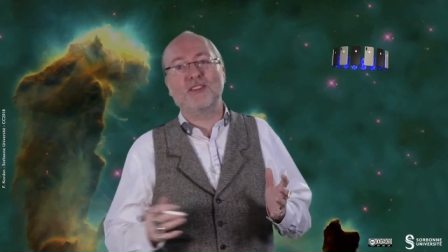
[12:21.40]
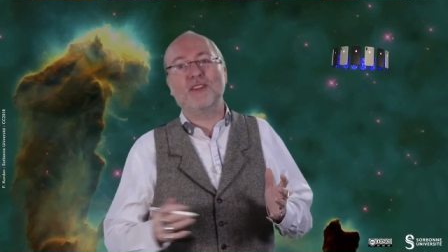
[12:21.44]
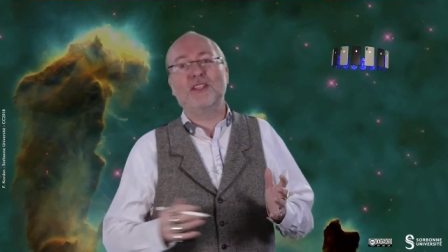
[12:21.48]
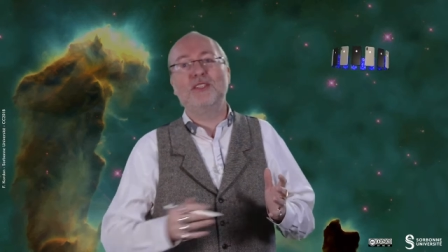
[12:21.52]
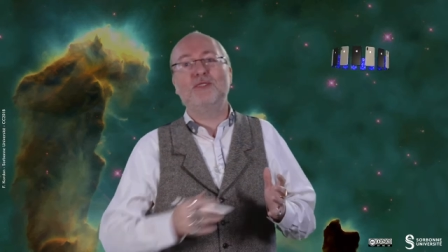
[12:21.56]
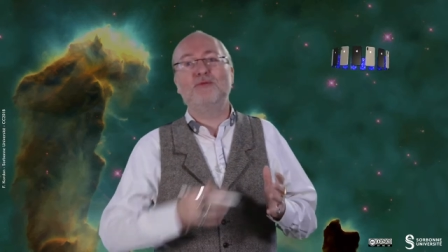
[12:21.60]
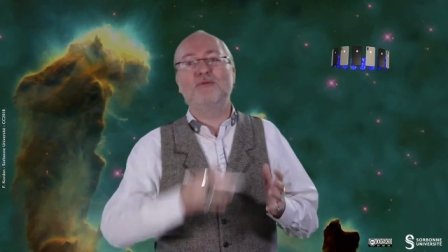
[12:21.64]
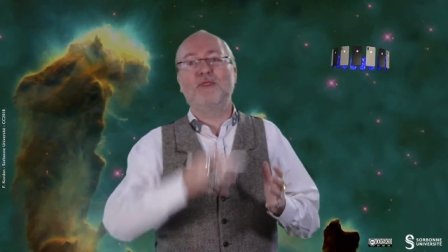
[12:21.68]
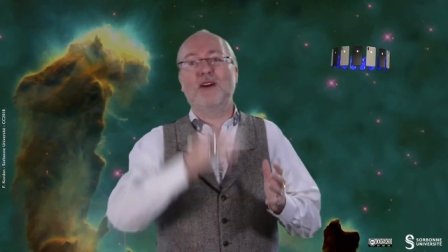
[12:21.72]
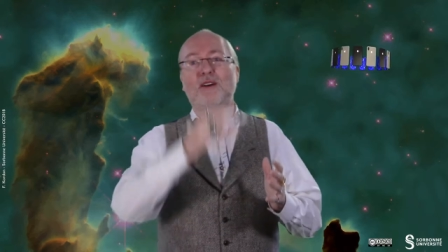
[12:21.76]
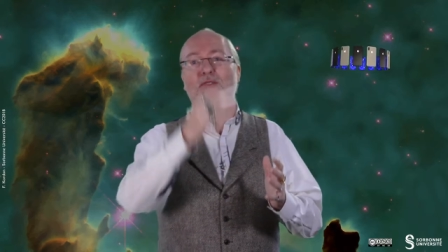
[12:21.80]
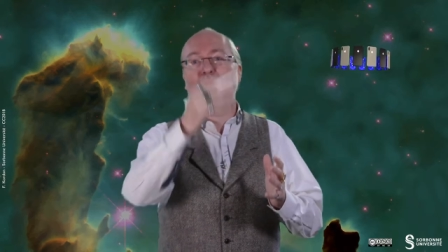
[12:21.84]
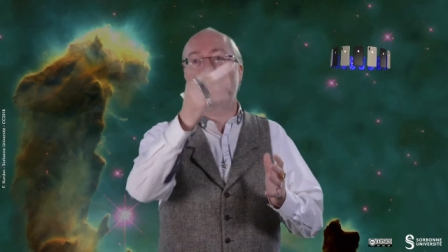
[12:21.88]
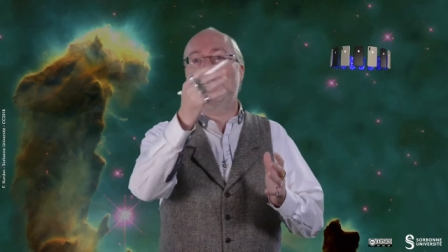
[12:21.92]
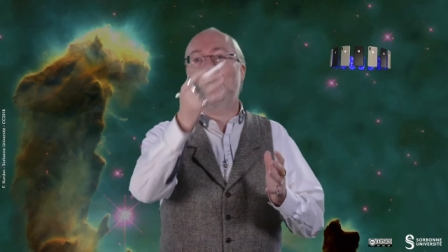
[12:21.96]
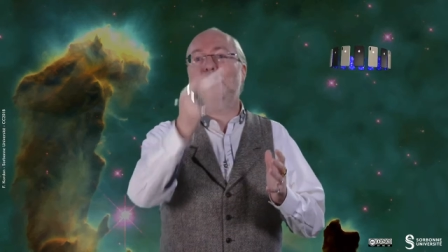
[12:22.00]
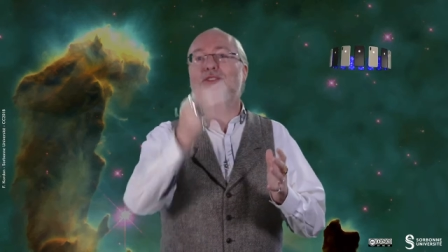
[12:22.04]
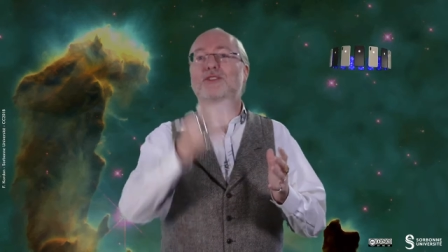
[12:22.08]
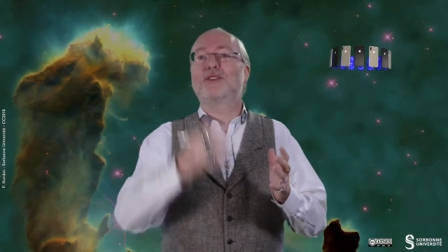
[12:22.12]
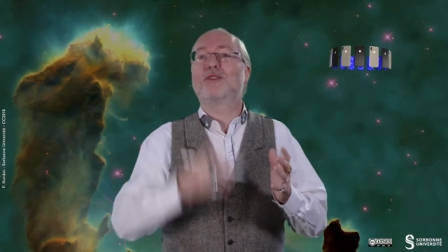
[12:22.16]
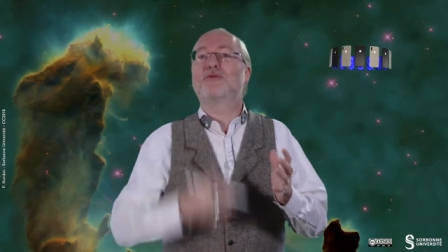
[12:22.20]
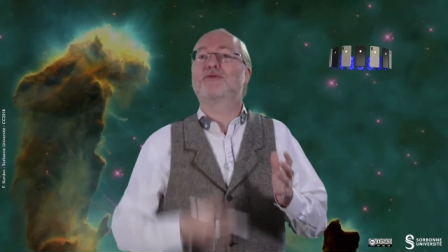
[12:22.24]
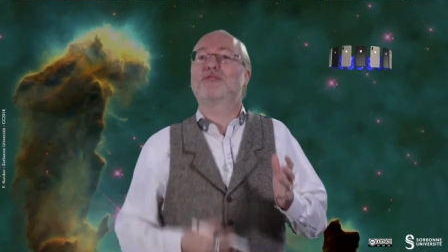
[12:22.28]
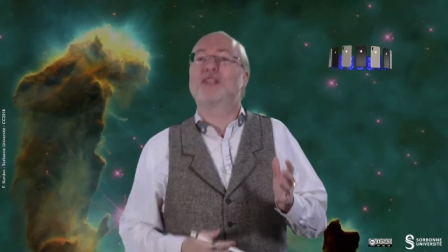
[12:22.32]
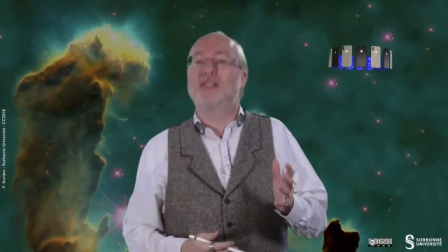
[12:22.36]
then you have
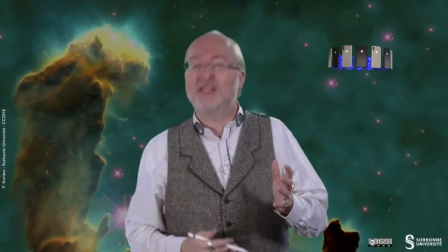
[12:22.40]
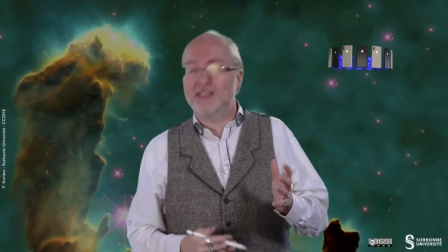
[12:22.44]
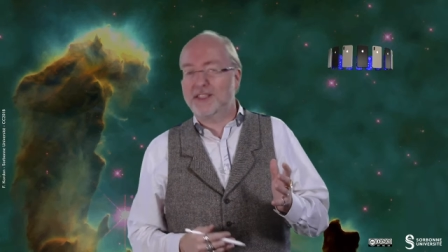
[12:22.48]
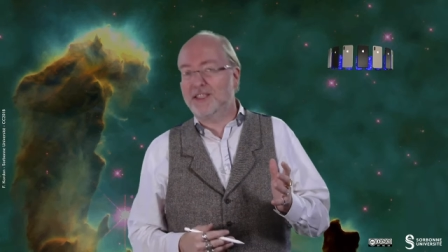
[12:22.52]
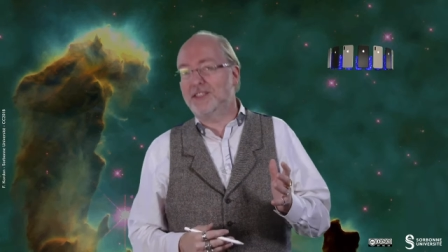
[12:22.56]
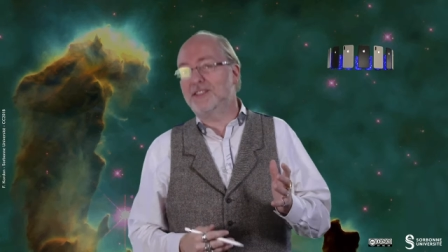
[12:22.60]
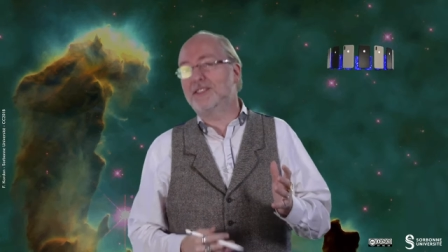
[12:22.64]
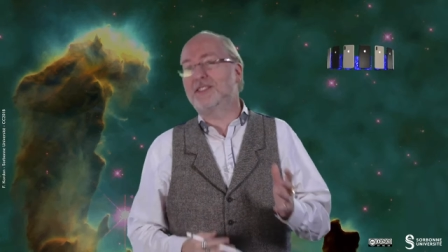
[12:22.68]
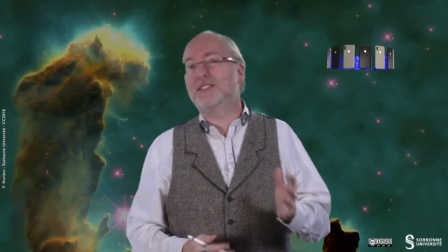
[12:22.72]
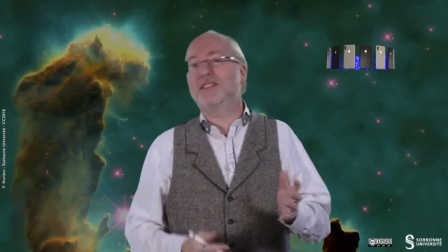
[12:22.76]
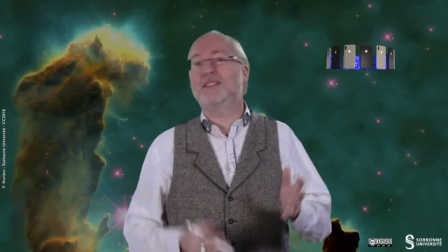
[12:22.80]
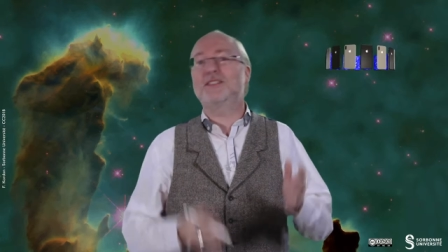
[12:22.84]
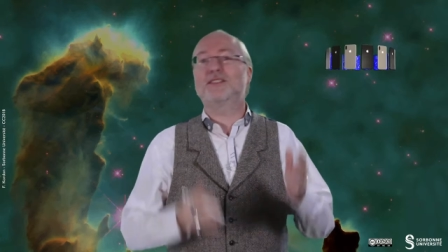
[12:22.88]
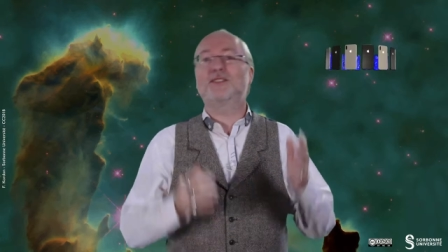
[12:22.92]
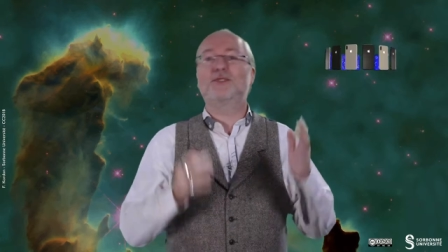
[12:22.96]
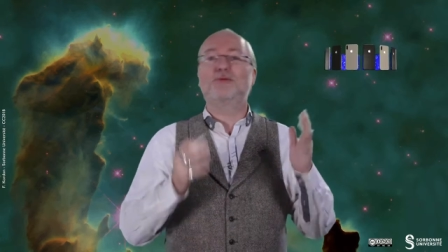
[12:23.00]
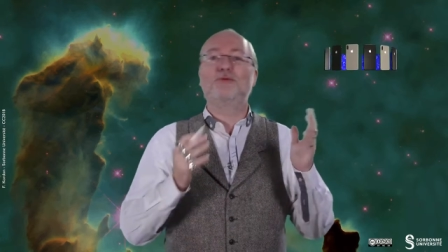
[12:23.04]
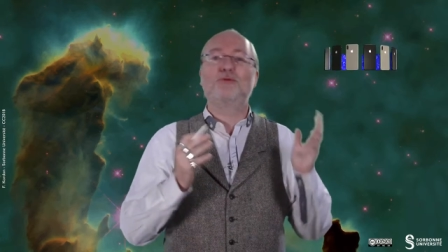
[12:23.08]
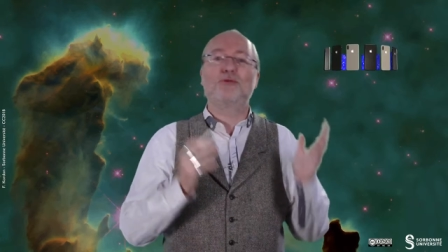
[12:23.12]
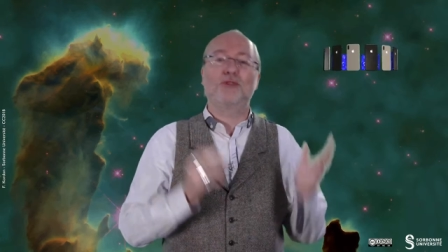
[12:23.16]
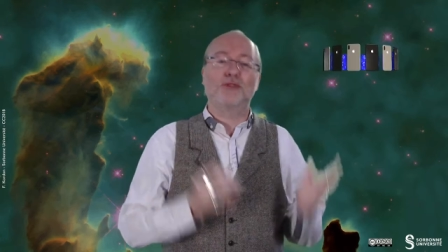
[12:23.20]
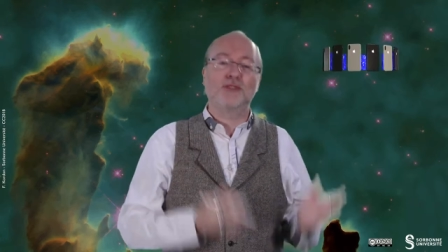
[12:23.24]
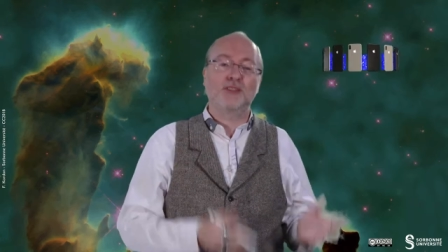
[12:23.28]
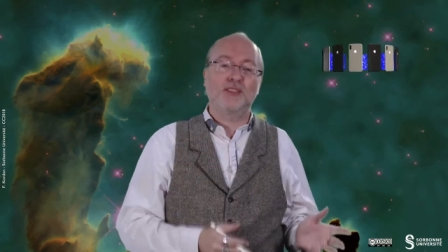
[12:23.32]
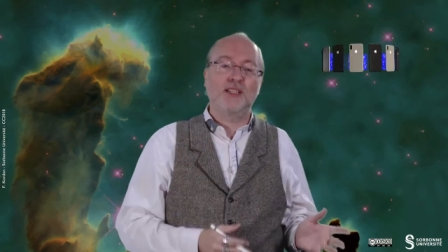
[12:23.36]
lots of sentences to
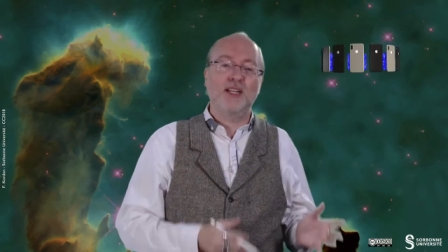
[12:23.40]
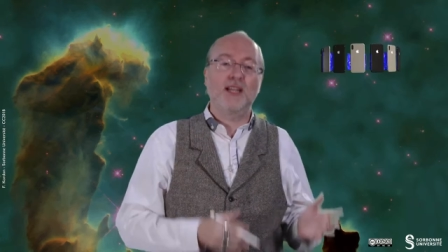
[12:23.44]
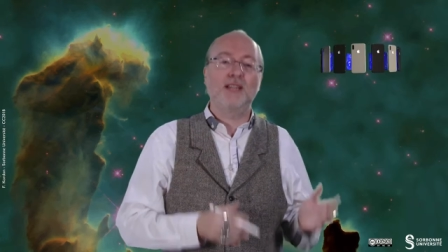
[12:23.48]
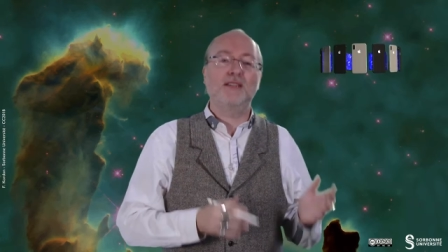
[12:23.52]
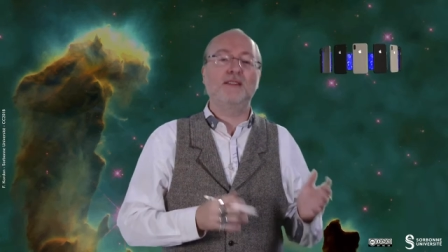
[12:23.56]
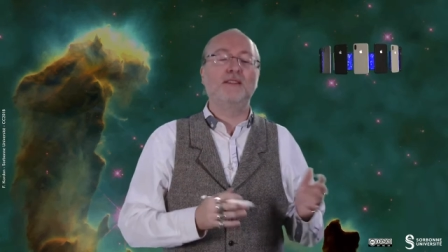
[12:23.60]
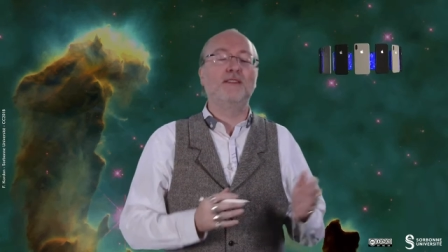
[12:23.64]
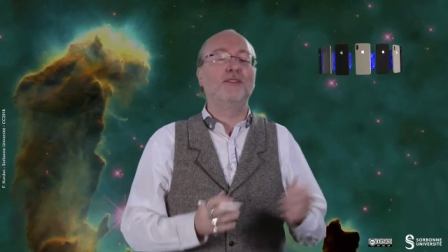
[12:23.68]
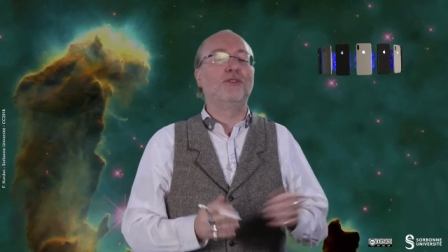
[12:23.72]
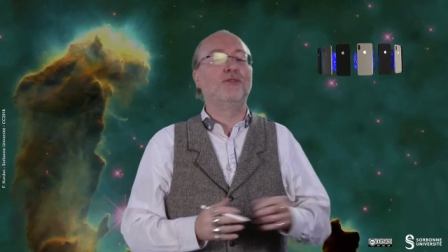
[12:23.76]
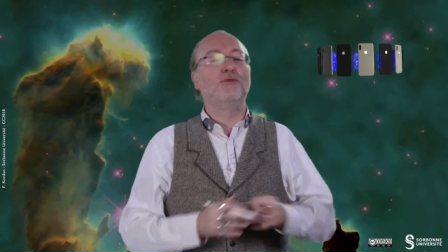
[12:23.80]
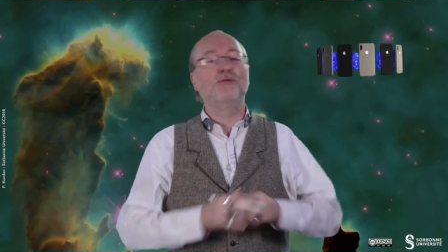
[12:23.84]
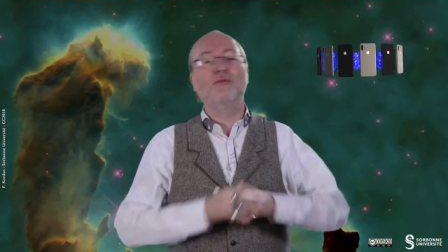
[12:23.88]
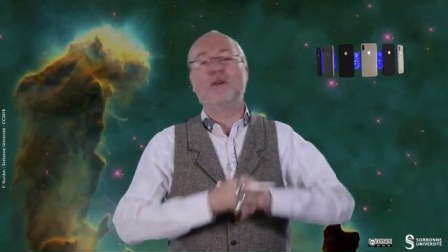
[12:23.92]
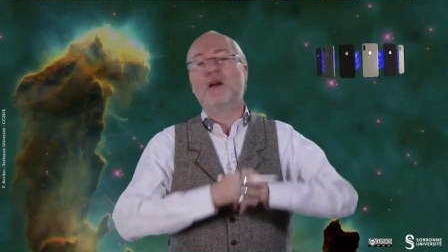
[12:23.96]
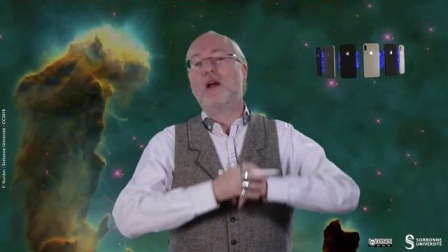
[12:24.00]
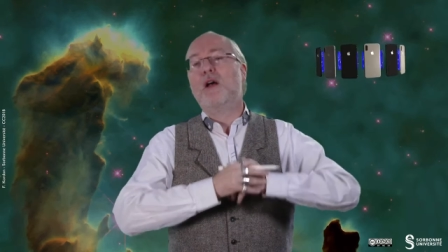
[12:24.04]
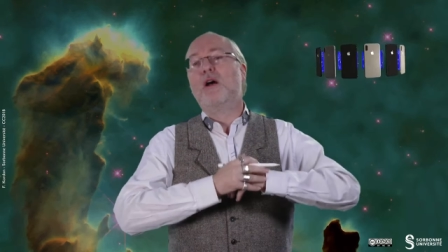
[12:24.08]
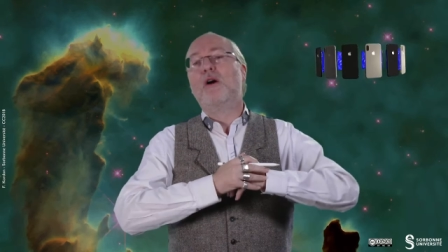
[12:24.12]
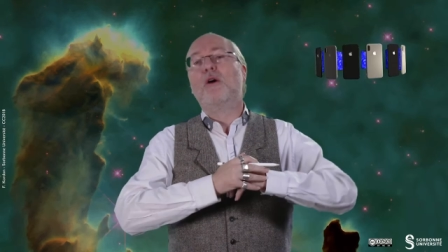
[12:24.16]
translate into